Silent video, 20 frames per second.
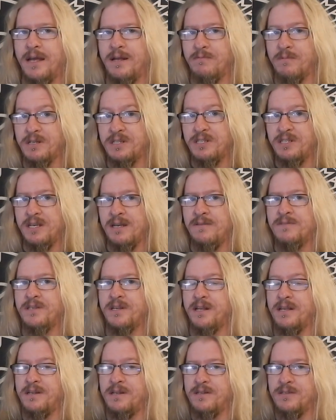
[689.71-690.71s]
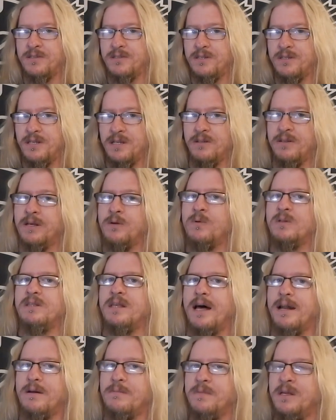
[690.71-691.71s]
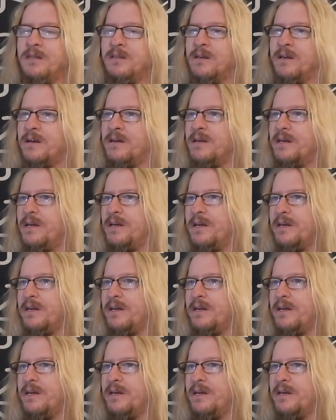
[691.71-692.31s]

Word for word: and receives and, and, is dealing with that hamingja,